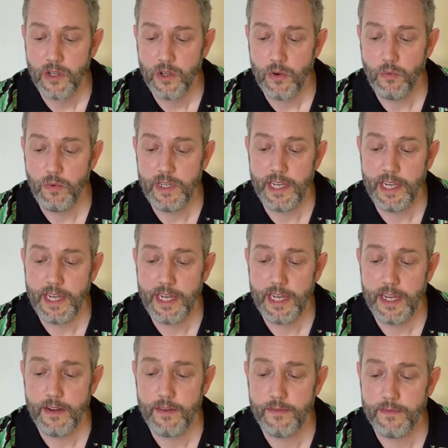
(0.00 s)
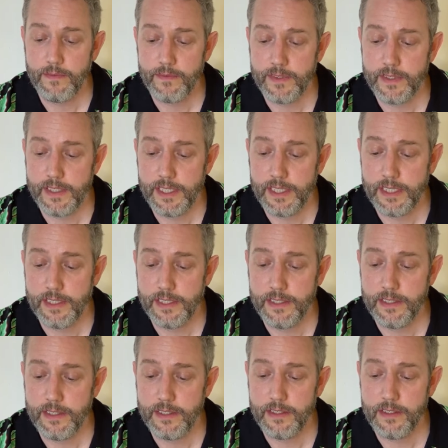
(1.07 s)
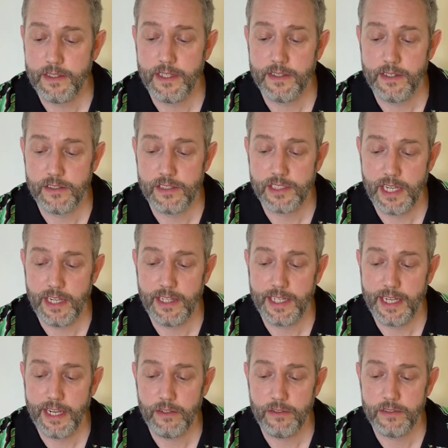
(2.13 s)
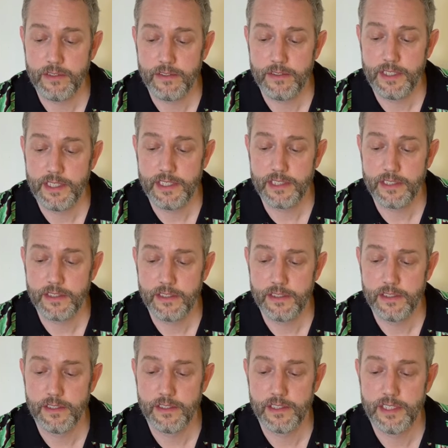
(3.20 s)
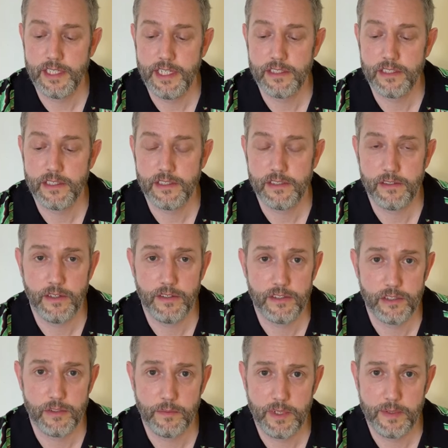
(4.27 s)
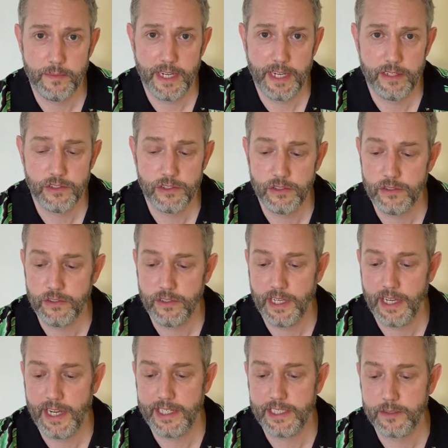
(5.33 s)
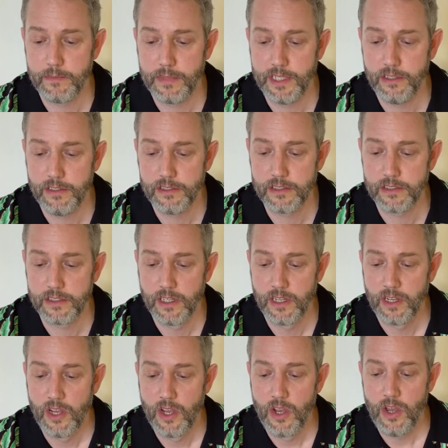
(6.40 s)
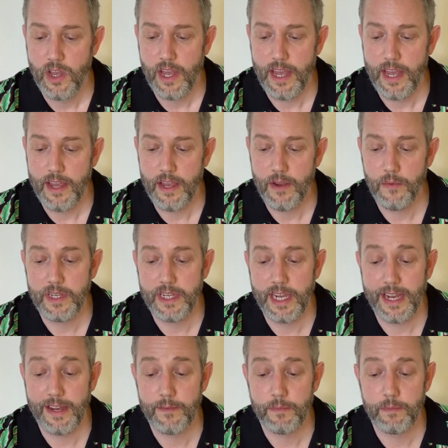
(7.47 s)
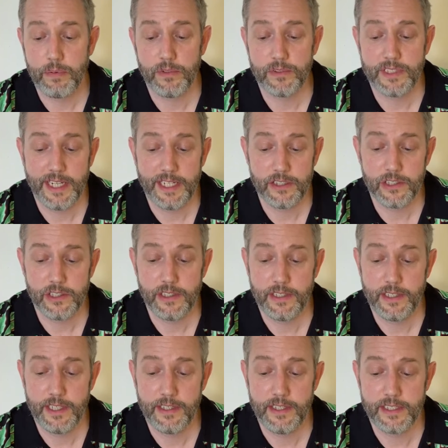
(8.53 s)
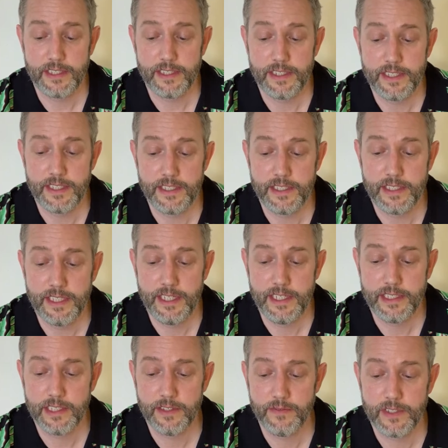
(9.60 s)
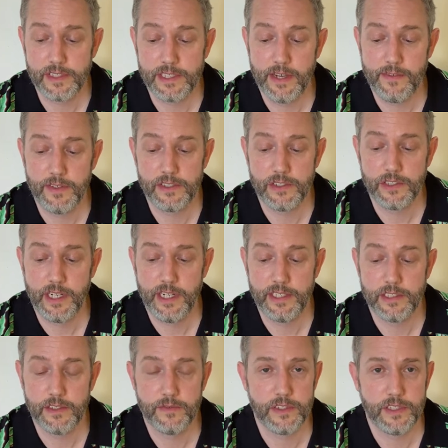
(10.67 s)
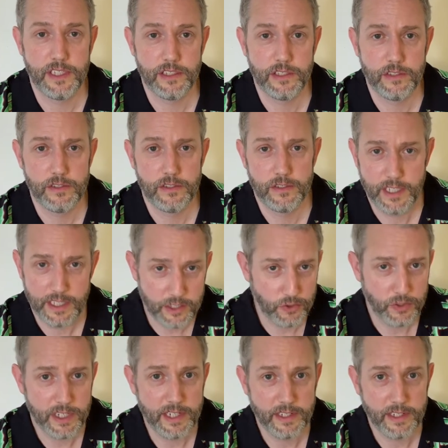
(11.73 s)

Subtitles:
We have that they're selling out these seats on the Supreme Council to the highest bidders. We have potentially this disease of the 7 shades of Citrine